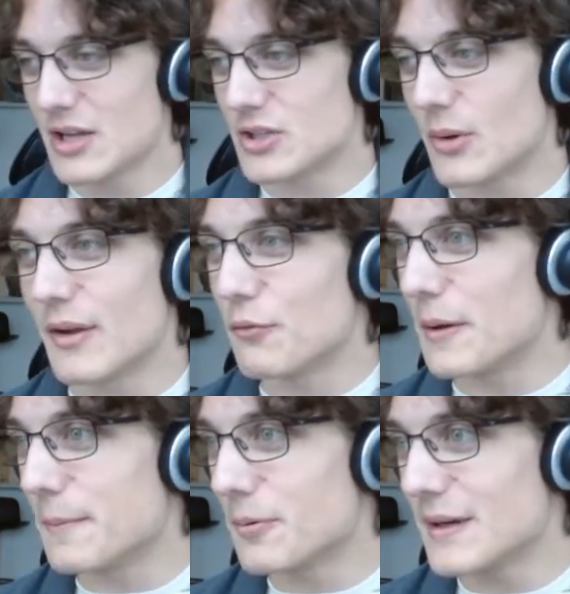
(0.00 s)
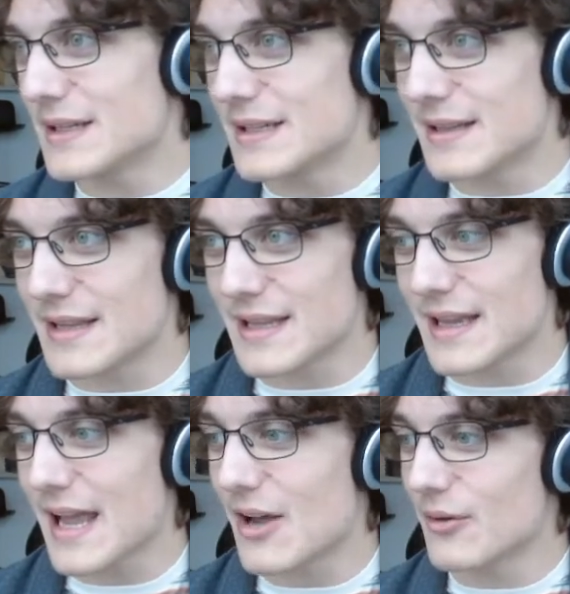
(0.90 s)
So if we print the
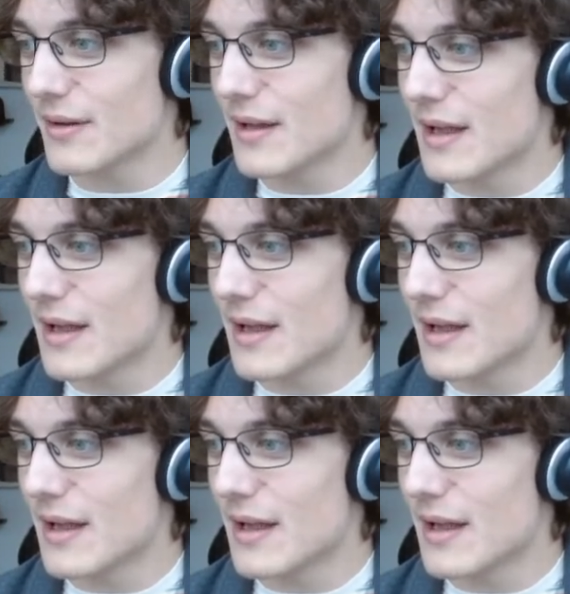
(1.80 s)
count,